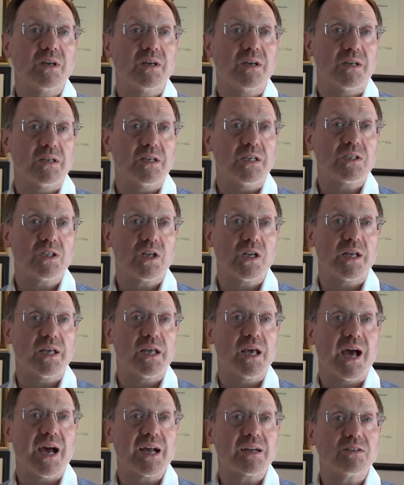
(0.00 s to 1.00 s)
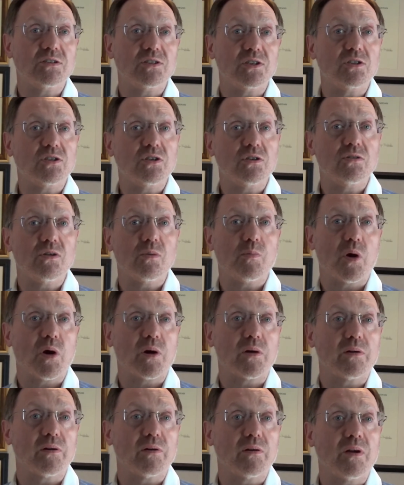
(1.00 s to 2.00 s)
Initially, act as a junior
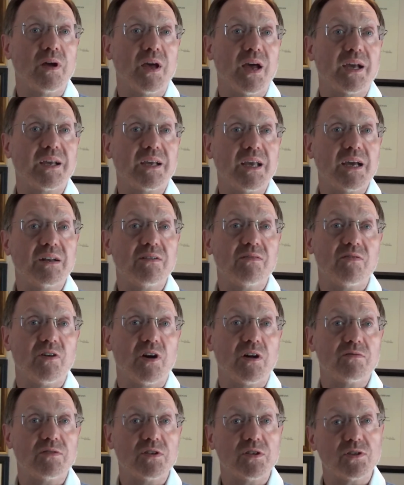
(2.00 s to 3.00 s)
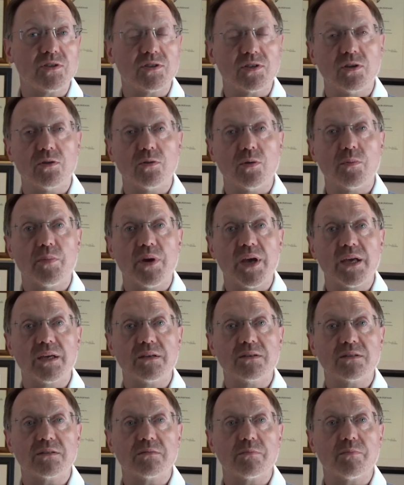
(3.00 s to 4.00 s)
partner and get involved at a slower
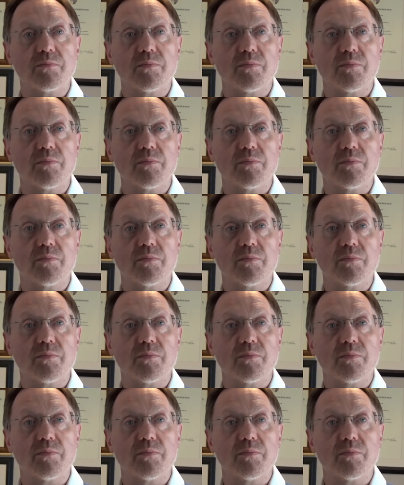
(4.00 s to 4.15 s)
pace.